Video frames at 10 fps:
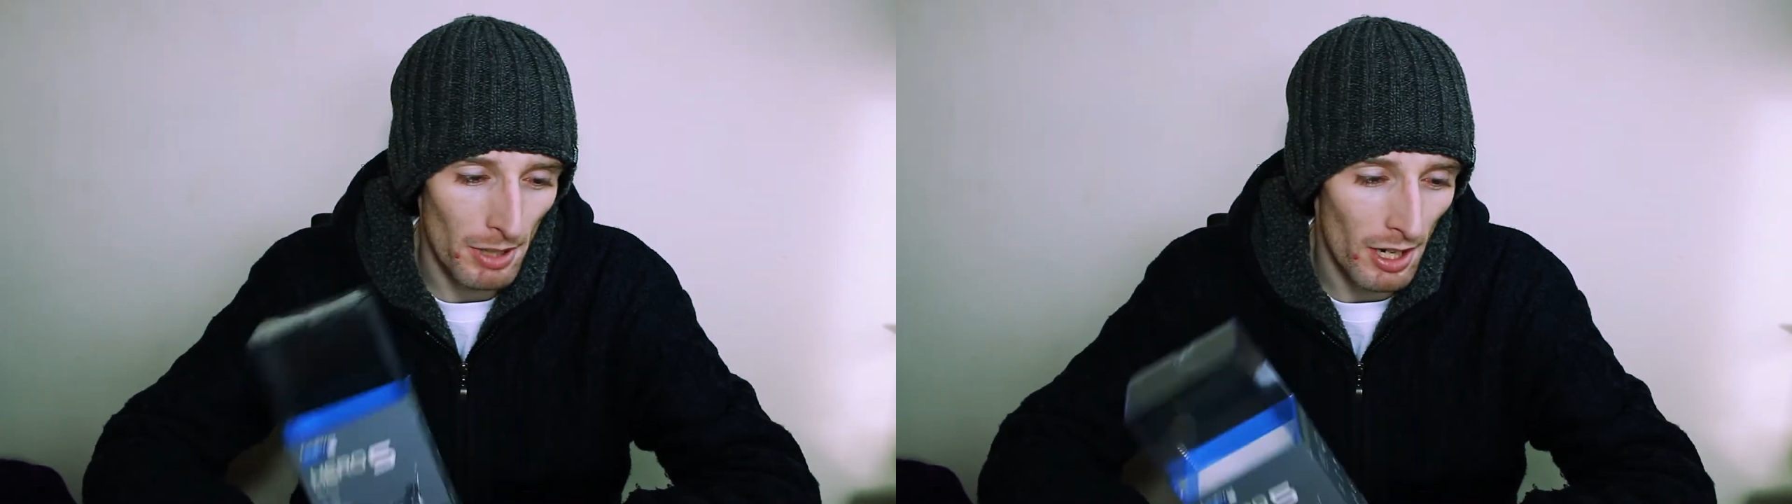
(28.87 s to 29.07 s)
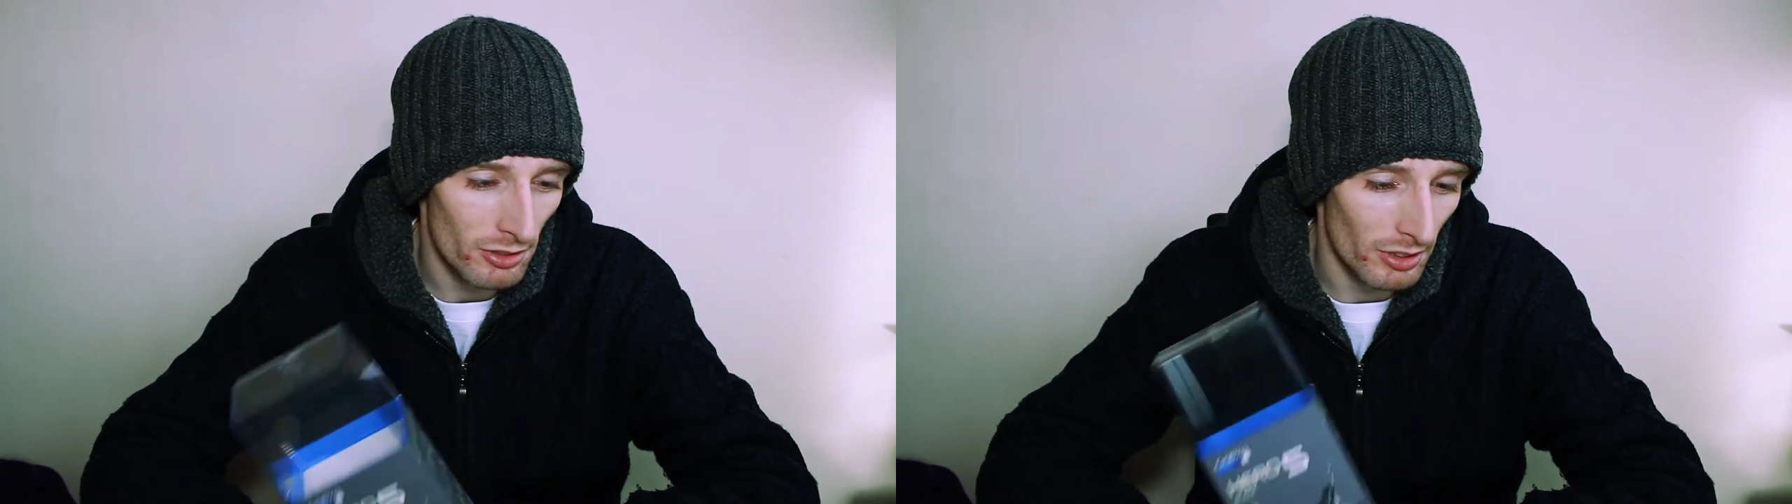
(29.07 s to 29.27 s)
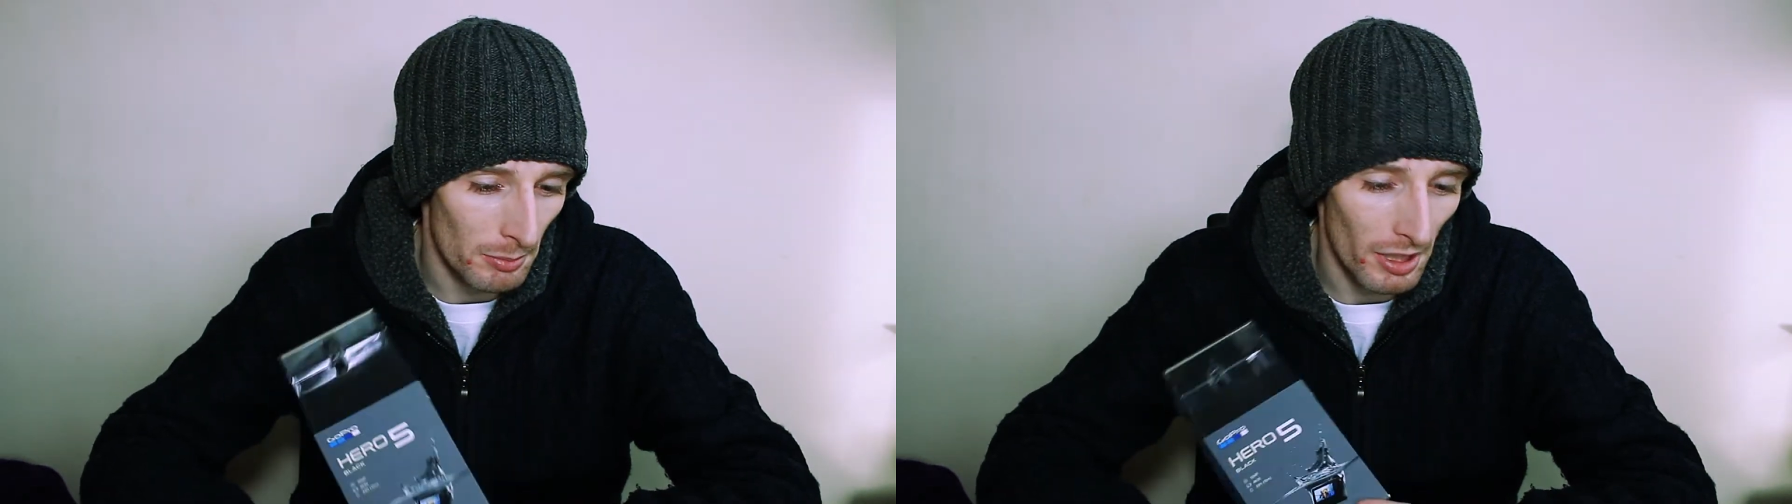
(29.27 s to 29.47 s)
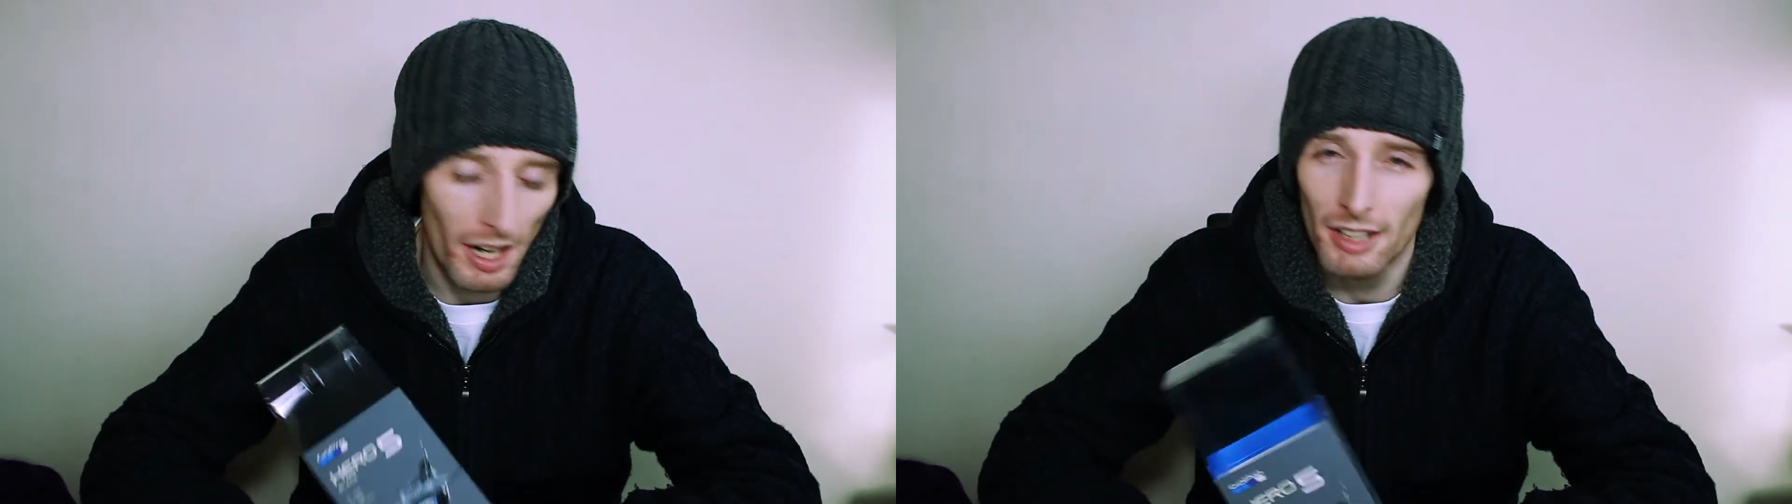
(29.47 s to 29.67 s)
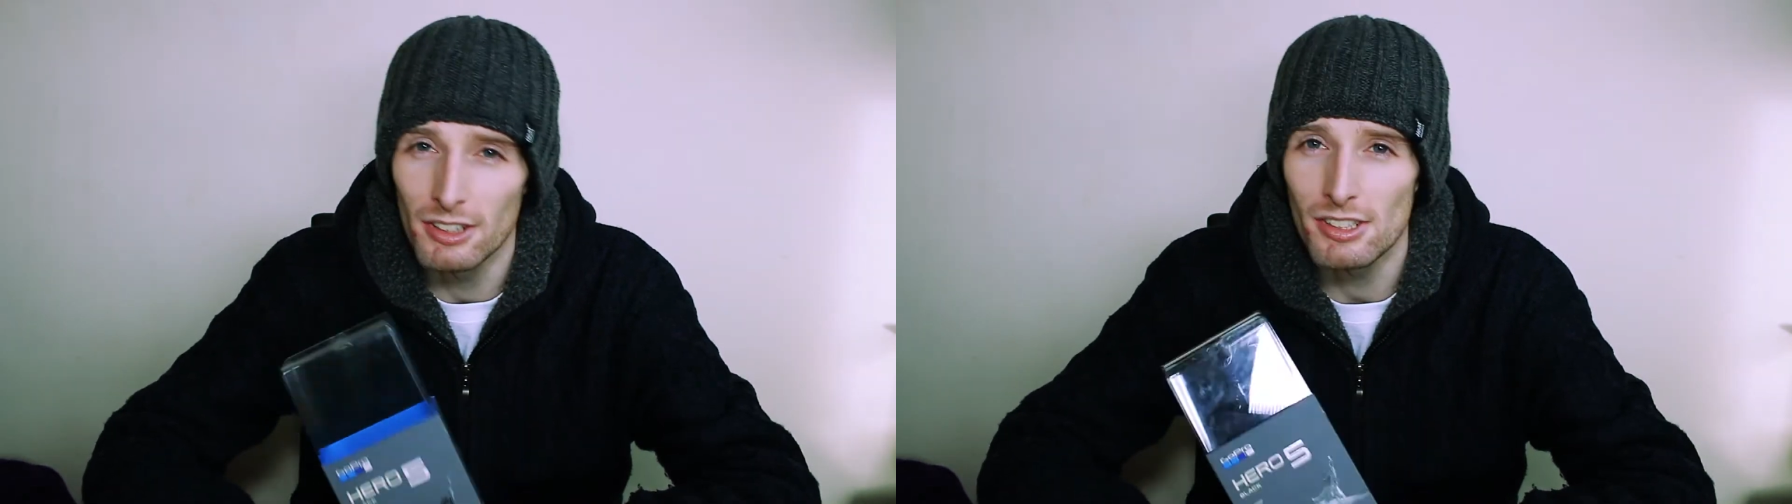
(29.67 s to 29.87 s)
parcel in my
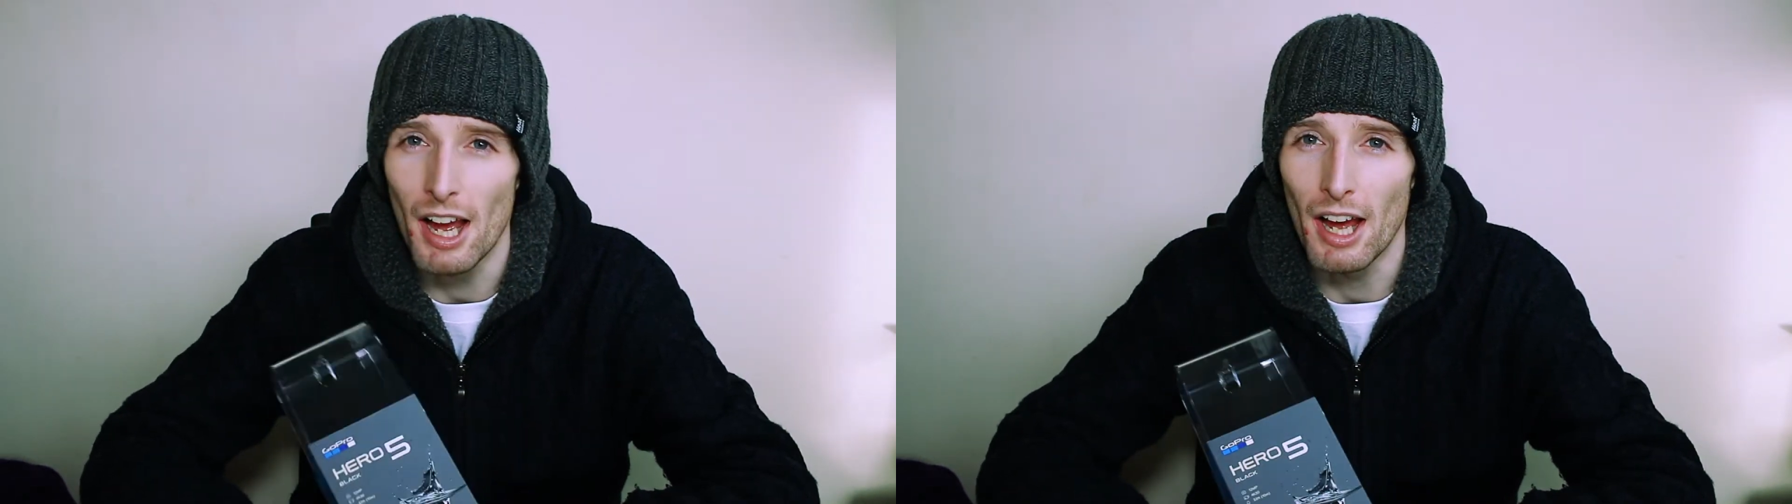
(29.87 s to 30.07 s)
hand